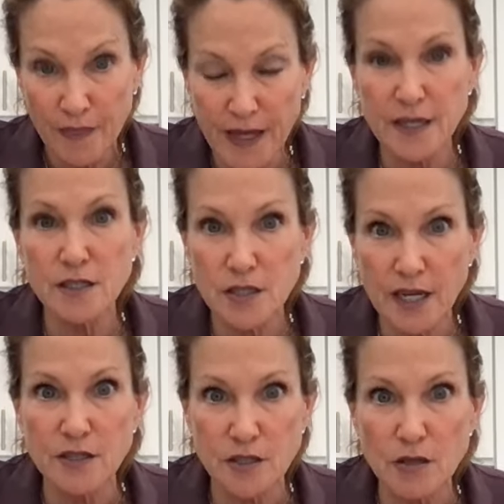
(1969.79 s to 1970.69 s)
that is
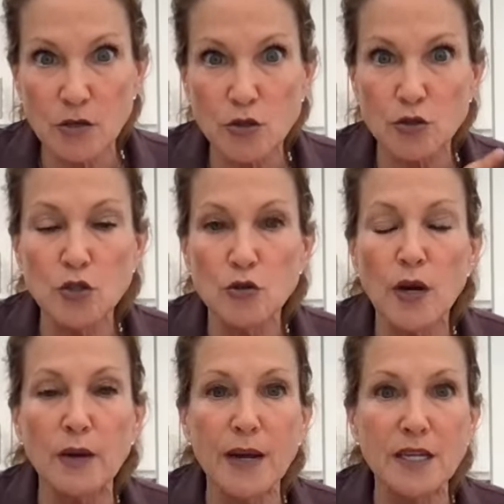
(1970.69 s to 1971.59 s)
that is those are two
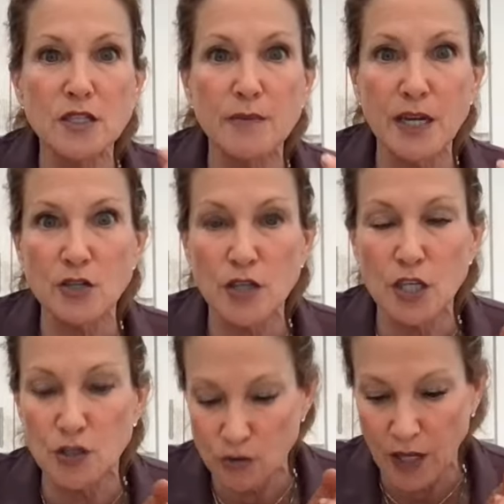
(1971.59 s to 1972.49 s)
great ways to make sure
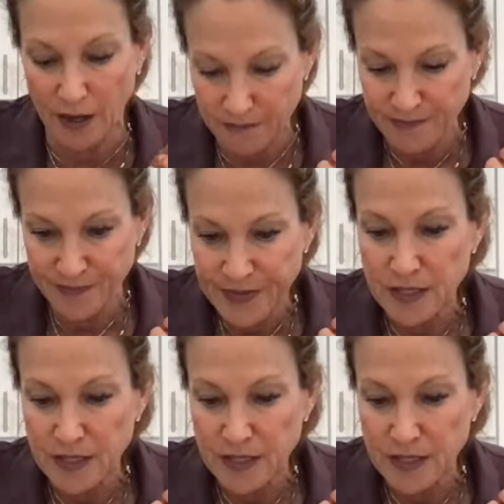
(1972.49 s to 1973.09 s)
that you do that.